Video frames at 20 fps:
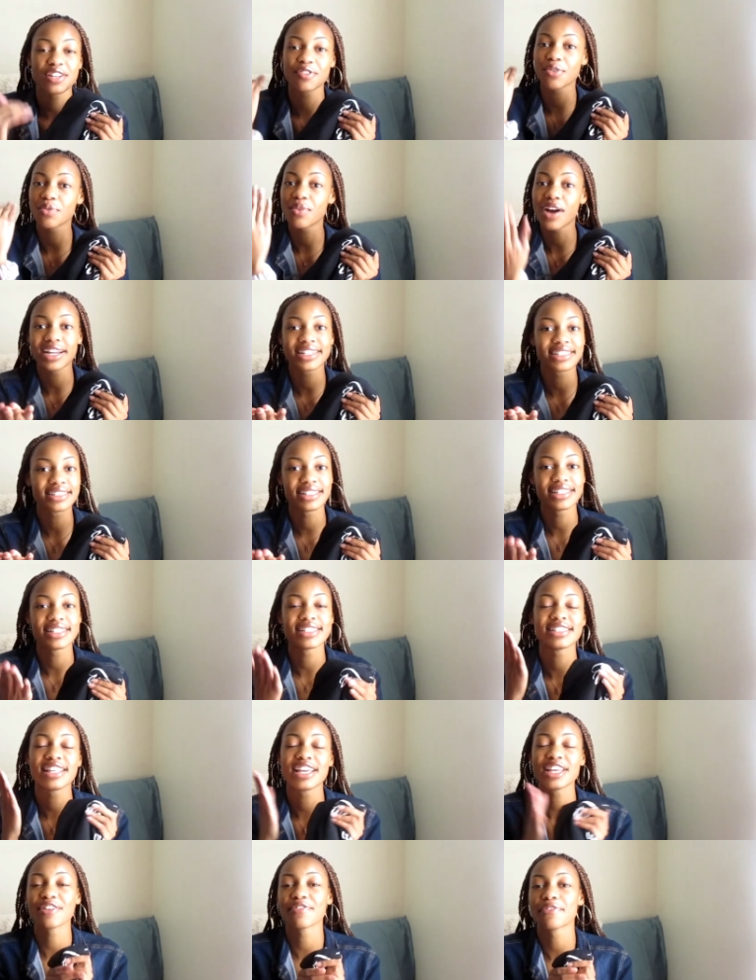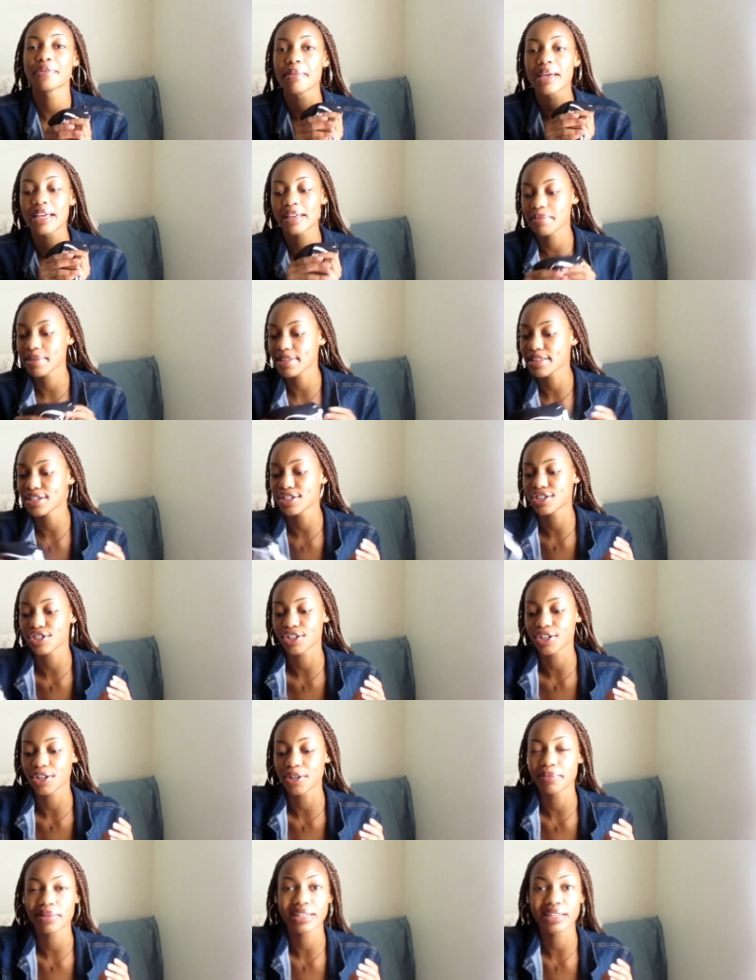If you're watching this, thank you for making me this shirt